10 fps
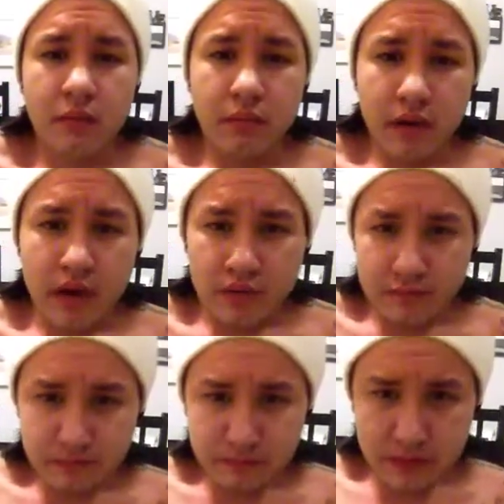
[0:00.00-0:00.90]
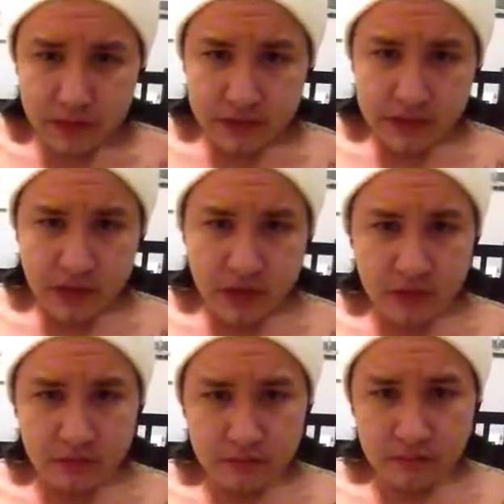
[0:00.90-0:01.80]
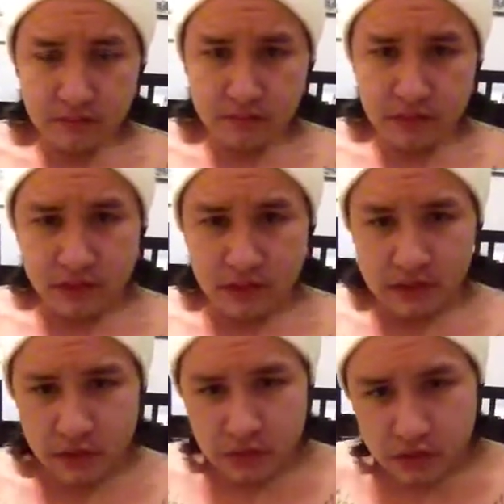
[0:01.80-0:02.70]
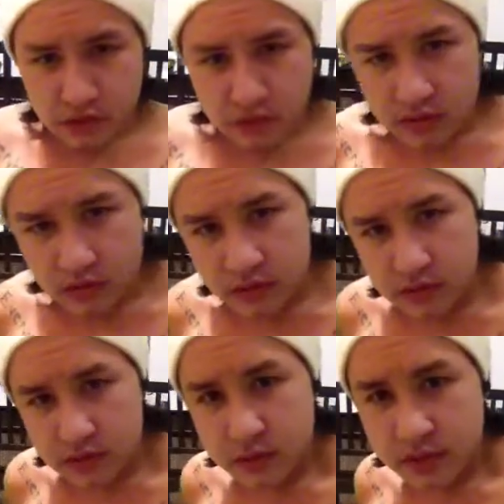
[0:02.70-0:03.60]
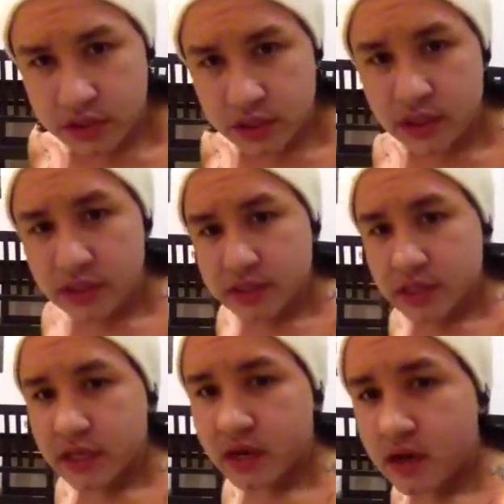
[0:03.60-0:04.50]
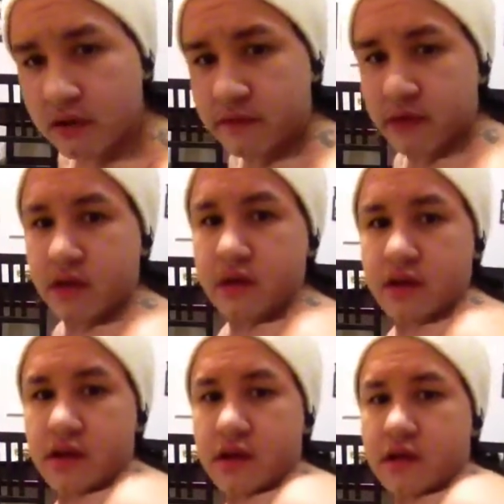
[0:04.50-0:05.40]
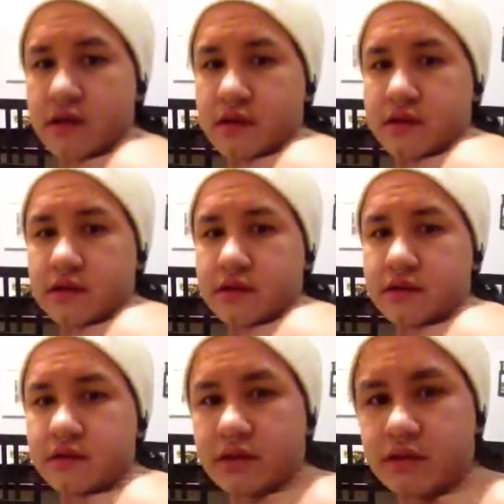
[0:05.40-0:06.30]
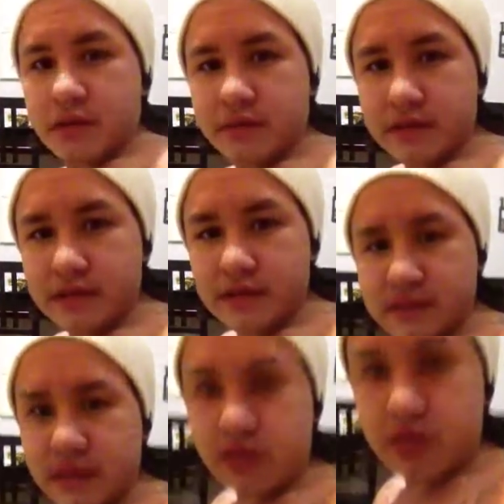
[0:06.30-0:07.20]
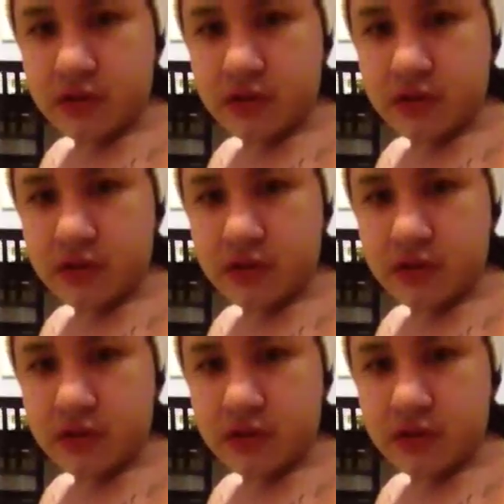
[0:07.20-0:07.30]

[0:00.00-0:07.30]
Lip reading: But I just got the suture spongy things taken off, and these, as you can probably see, are